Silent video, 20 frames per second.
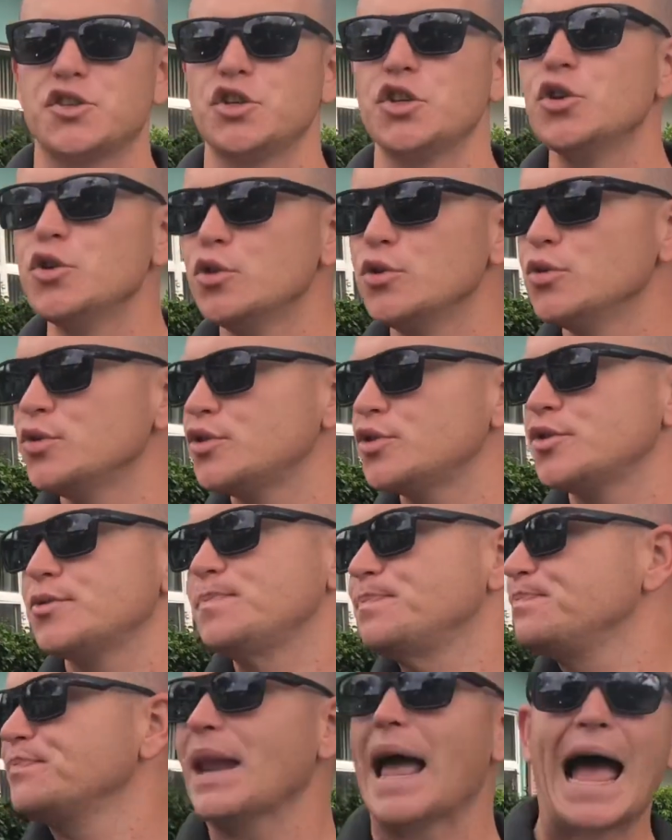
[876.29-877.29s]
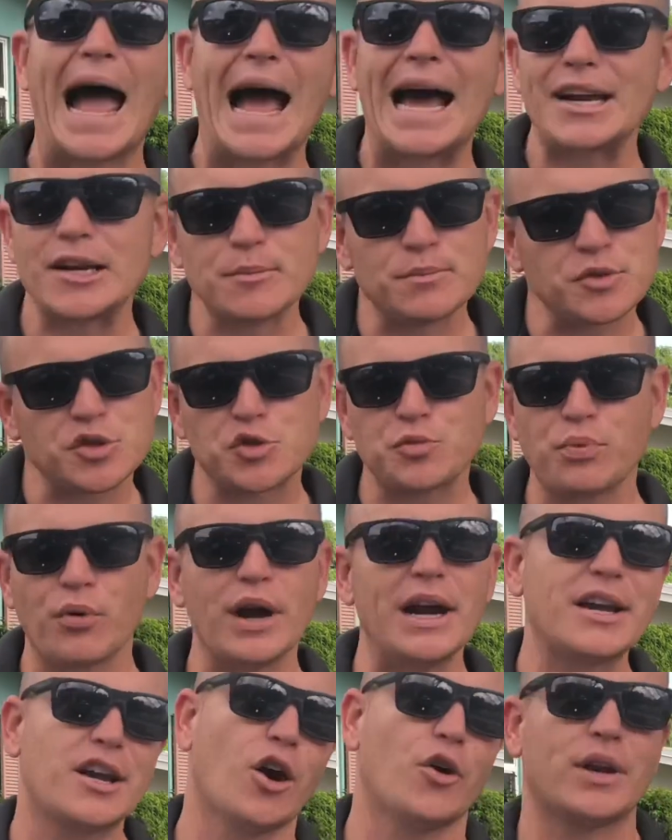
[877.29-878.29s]
Use Adam's
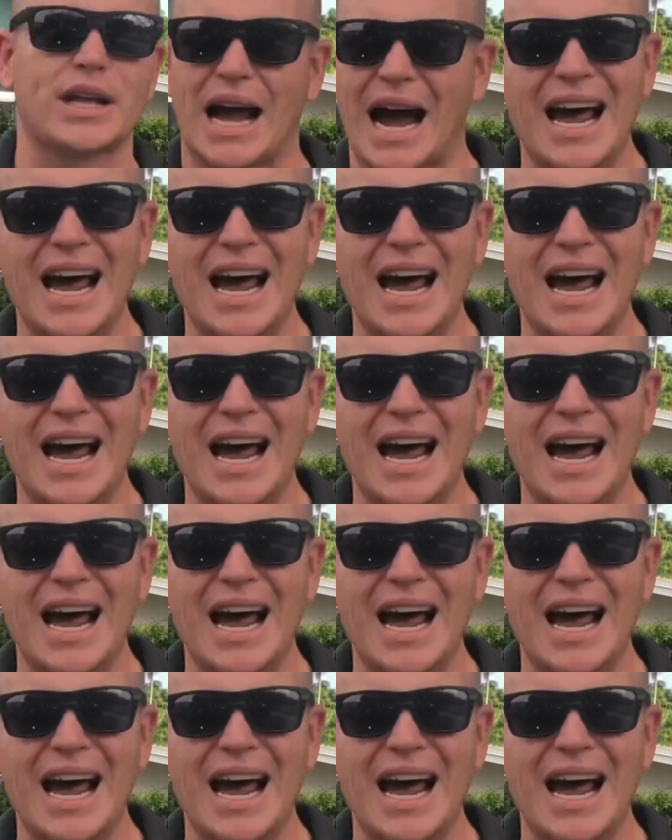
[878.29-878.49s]
Spray Coating.